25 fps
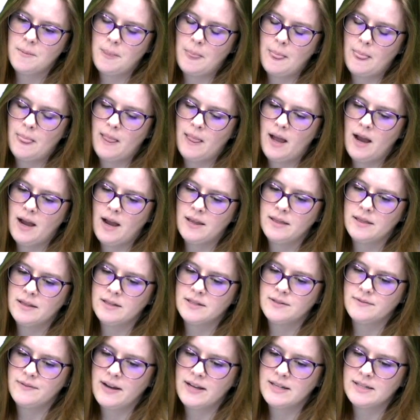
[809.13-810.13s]
line that
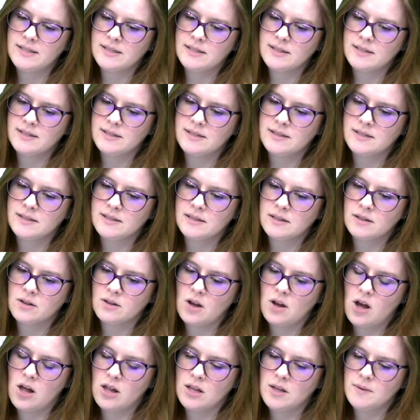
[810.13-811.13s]
divides the
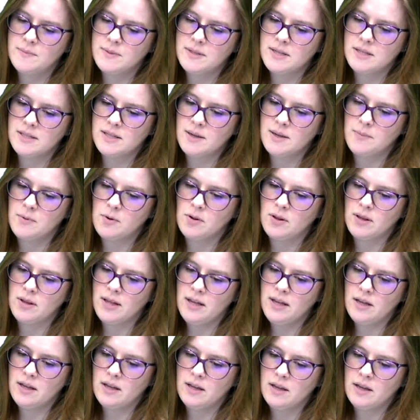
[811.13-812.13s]
columns and double click,